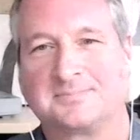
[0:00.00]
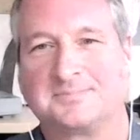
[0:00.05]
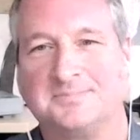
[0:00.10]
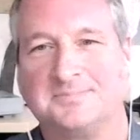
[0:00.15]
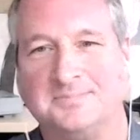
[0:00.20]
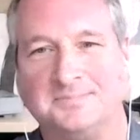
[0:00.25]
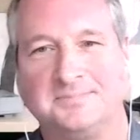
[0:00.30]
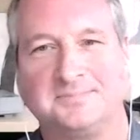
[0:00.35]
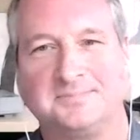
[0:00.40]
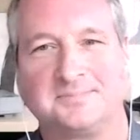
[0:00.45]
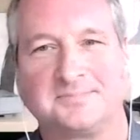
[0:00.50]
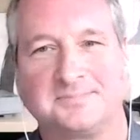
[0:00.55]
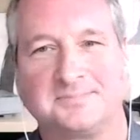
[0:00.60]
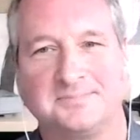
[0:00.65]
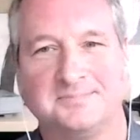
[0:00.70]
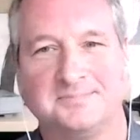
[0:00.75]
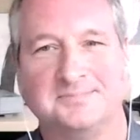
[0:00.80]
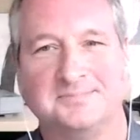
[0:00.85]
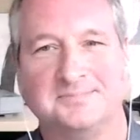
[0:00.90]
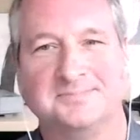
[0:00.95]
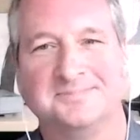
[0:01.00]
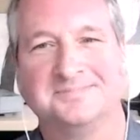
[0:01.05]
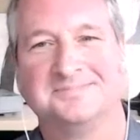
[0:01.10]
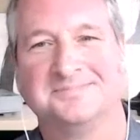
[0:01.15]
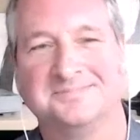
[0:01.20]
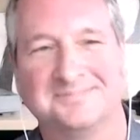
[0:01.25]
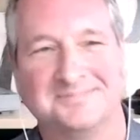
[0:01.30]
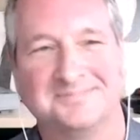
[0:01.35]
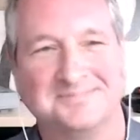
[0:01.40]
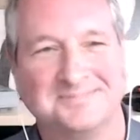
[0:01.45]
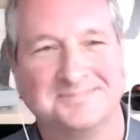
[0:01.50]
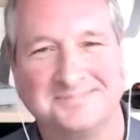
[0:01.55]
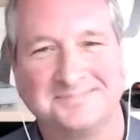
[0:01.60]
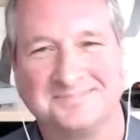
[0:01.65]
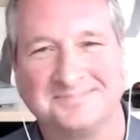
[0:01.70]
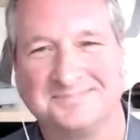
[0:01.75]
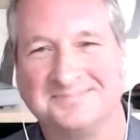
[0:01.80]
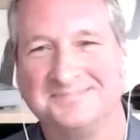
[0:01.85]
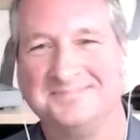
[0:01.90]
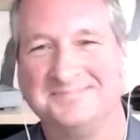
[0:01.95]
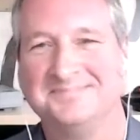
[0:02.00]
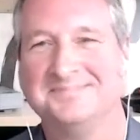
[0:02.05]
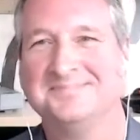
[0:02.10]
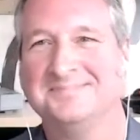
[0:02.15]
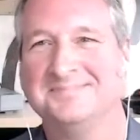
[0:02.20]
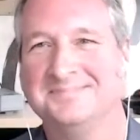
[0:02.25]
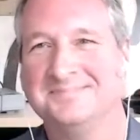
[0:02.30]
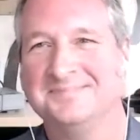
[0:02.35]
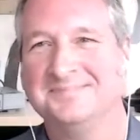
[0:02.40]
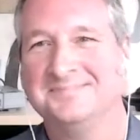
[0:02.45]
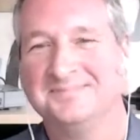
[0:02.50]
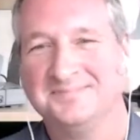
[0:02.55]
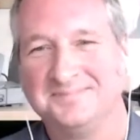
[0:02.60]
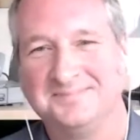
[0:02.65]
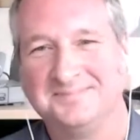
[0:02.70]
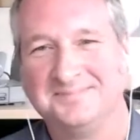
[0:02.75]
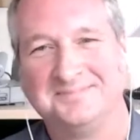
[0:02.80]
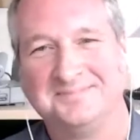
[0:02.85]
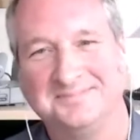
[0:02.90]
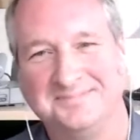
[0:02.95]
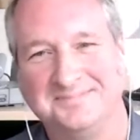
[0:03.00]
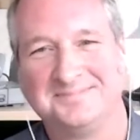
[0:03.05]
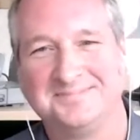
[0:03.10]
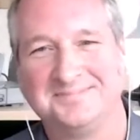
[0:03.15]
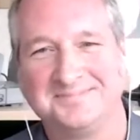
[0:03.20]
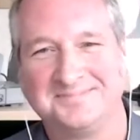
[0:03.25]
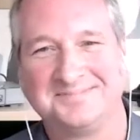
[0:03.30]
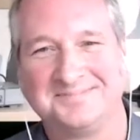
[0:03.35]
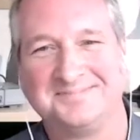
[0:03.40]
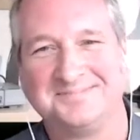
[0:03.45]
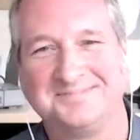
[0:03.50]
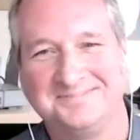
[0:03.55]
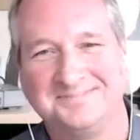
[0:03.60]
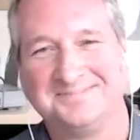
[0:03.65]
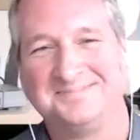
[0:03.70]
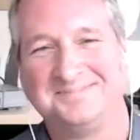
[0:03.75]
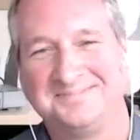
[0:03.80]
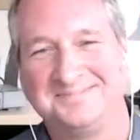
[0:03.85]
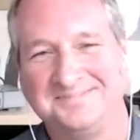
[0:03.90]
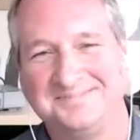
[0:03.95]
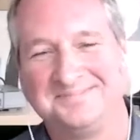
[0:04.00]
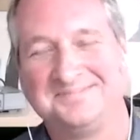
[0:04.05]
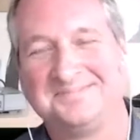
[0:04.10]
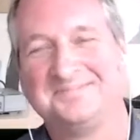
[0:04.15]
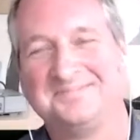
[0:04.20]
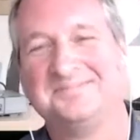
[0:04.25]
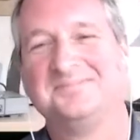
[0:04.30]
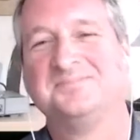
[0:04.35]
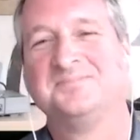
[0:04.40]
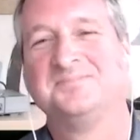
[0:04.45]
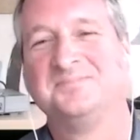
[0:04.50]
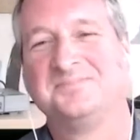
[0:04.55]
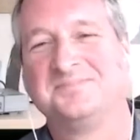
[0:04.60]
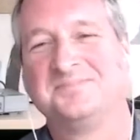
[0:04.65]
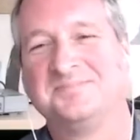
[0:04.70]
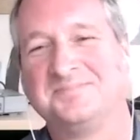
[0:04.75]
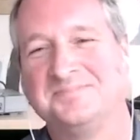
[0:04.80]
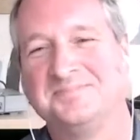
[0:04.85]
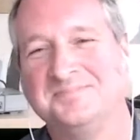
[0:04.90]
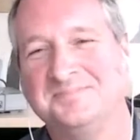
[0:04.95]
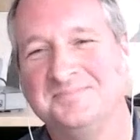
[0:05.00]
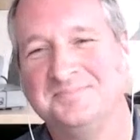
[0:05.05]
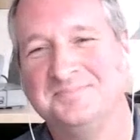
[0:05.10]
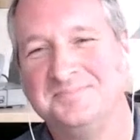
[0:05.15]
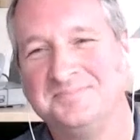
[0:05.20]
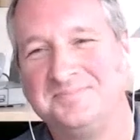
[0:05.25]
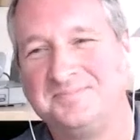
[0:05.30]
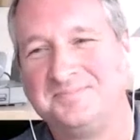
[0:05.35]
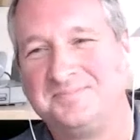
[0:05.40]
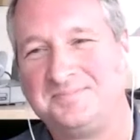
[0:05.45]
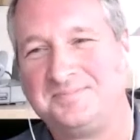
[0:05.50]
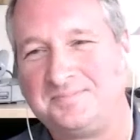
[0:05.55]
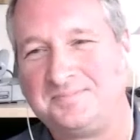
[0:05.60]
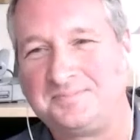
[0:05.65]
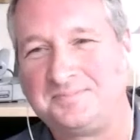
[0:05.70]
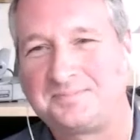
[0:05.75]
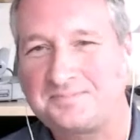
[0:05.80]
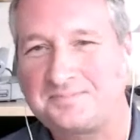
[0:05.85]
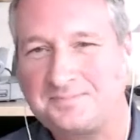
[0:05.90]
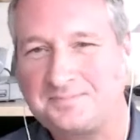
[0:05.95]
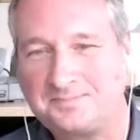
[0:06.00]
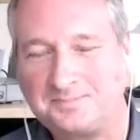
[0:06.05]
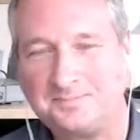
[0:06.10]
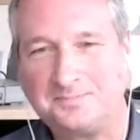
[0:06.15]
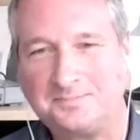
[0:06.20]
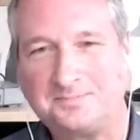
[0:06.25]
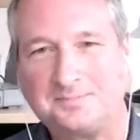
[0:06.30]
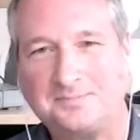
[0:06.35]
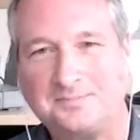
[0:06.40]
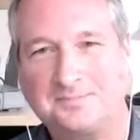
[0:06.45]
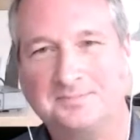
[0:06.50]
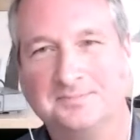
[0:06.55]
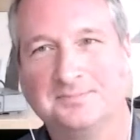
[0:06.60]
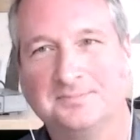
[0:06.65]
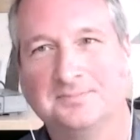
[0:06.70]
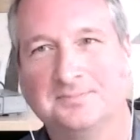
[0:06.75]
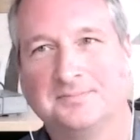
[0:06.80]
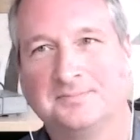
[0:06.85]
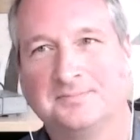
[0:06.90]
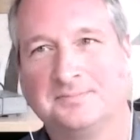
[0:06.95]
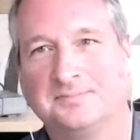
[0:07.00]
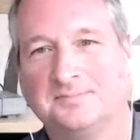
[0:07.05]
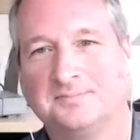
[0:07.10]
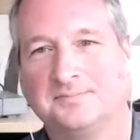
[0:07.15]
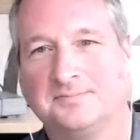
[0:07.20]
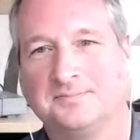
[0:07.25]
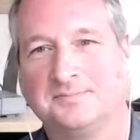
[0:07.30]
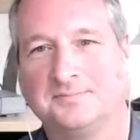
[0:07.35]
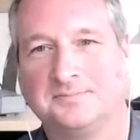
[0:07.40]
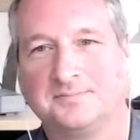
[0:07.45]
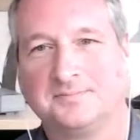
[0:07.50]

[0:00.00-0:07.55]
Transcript: This person isn't speaking.